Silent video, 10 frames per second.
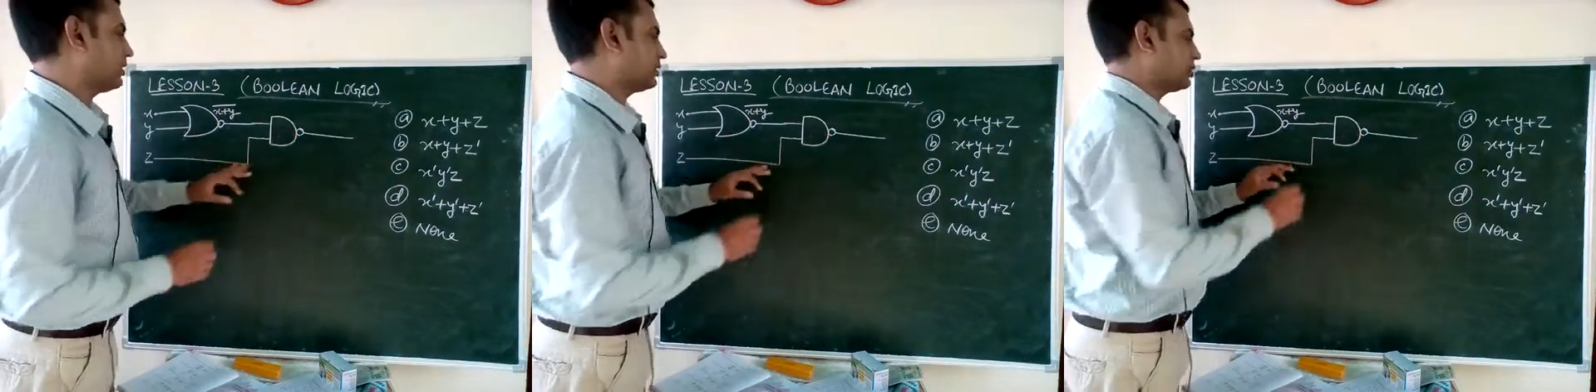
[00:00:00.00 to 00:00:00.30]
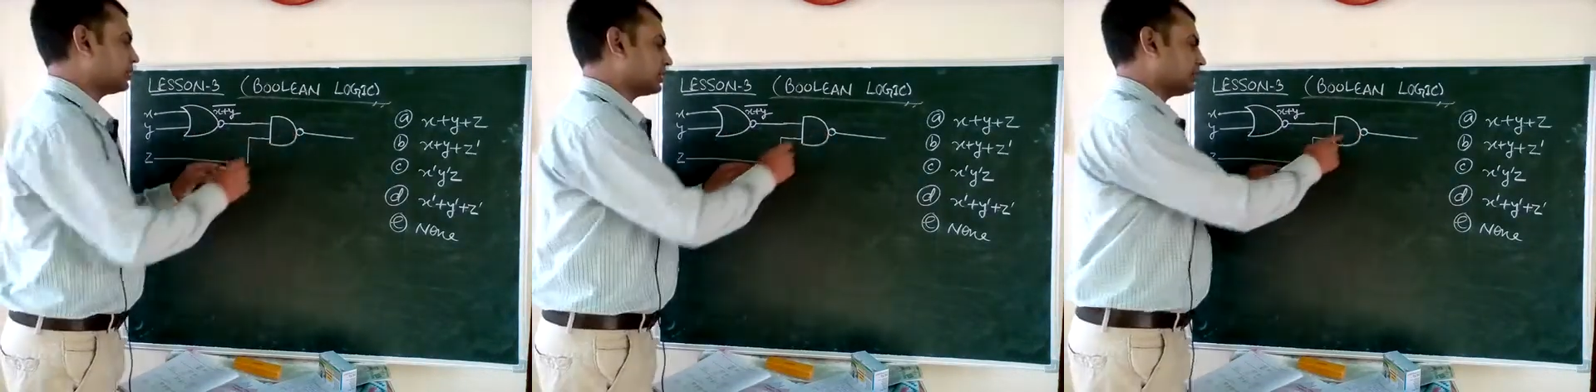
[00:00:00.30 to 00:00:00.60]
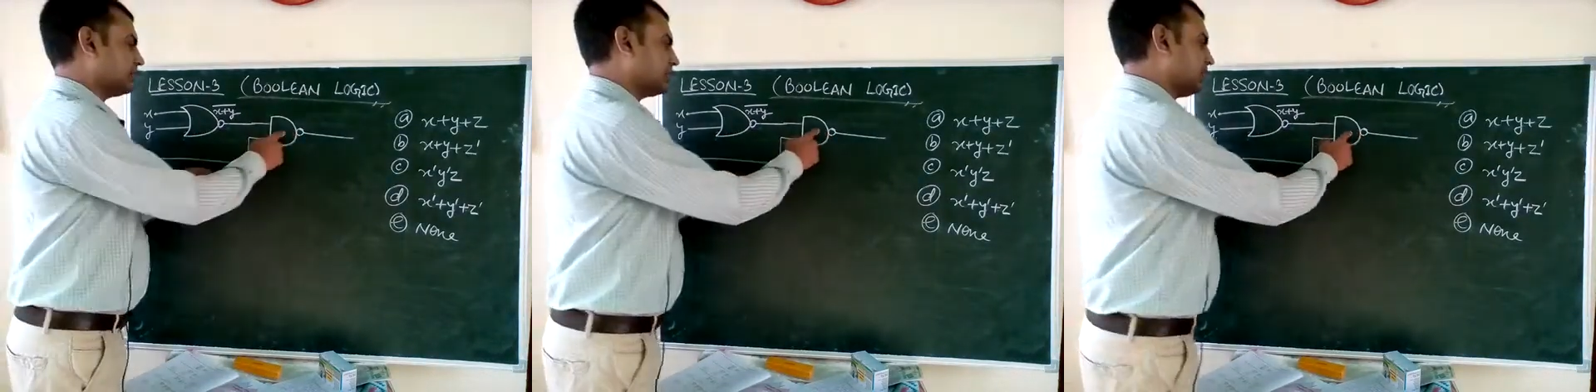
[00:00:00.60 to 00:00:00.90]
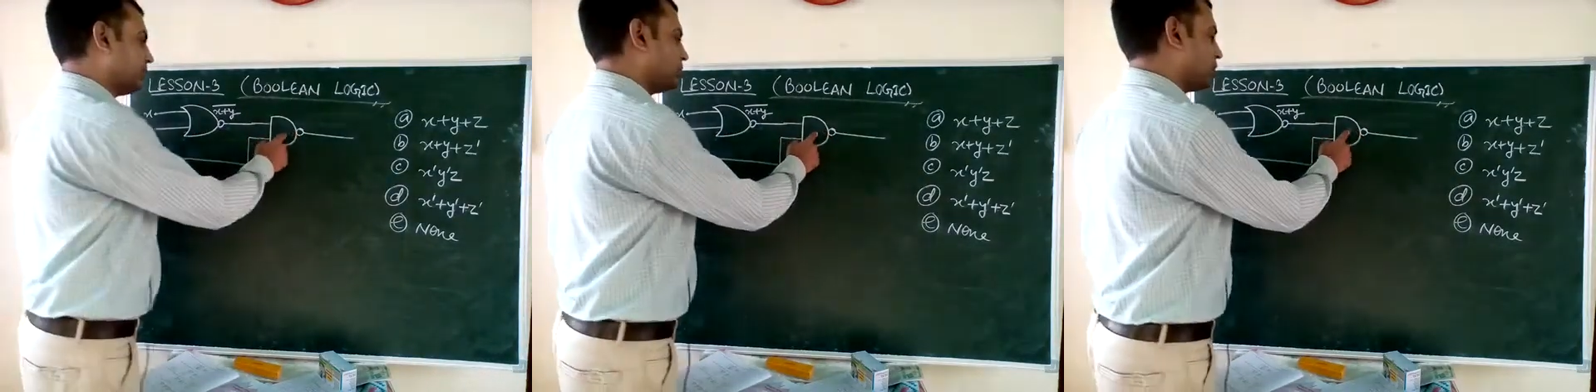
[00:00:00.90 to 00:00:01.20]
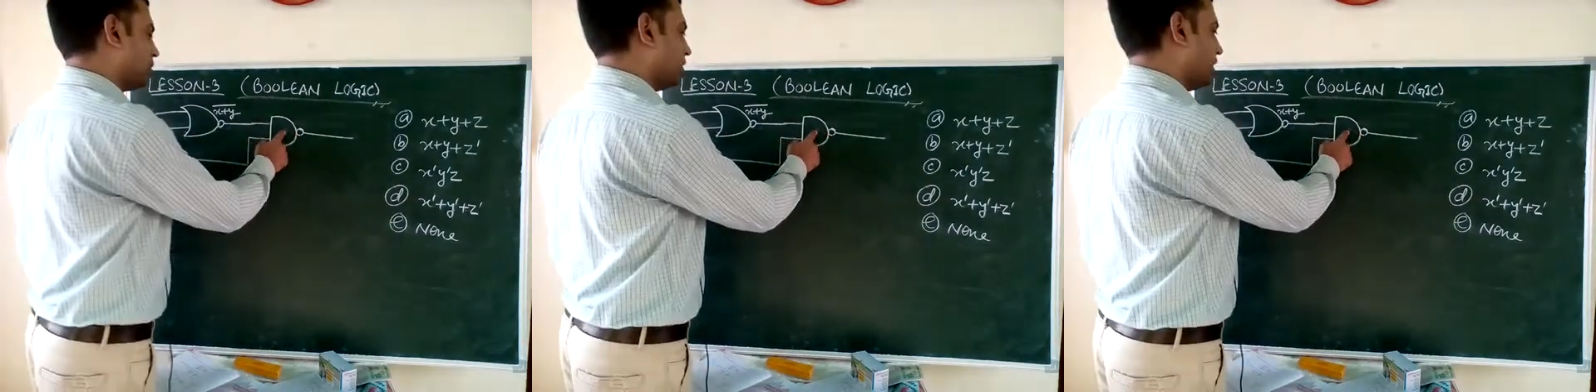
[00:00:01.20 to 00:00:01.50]
so this will give
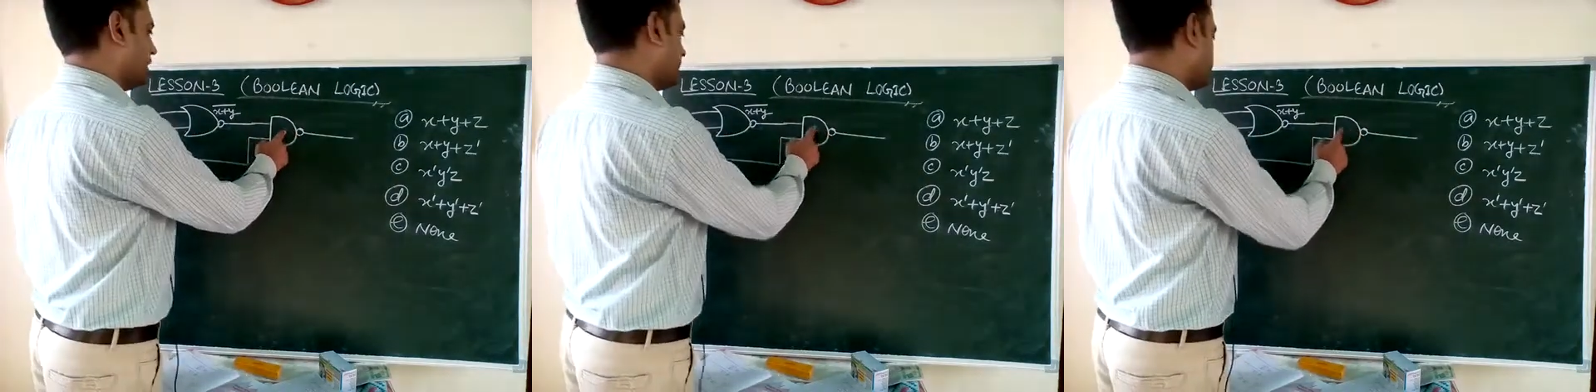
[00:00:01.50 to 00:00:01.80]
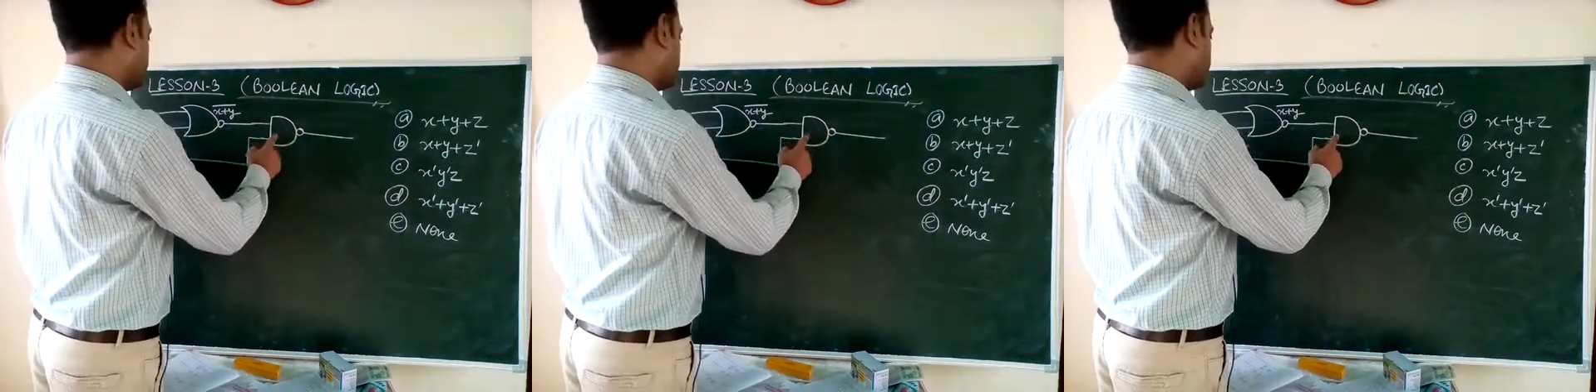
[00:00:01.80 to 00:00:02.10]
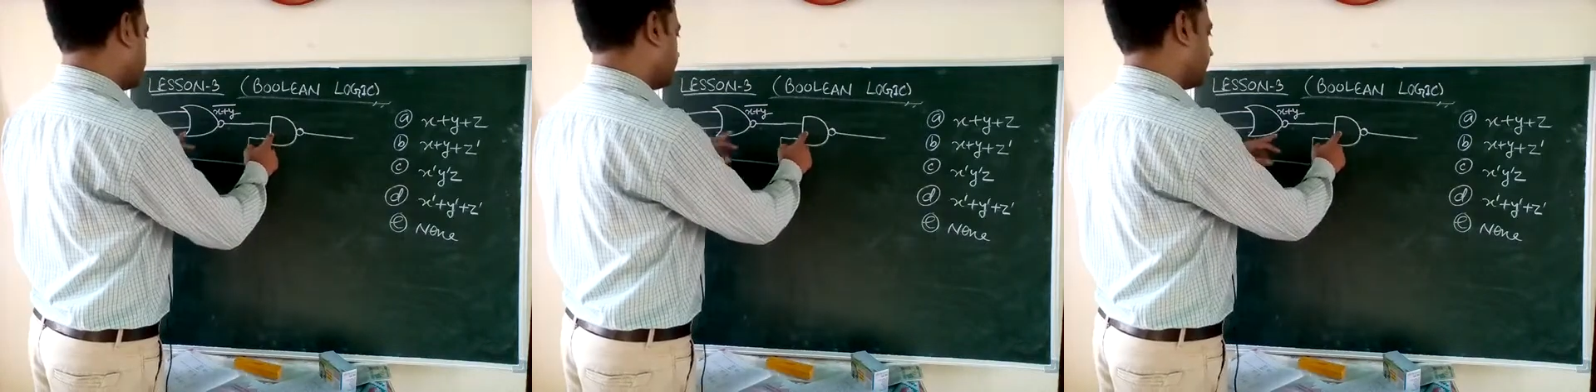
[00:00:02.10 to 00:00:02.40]
you the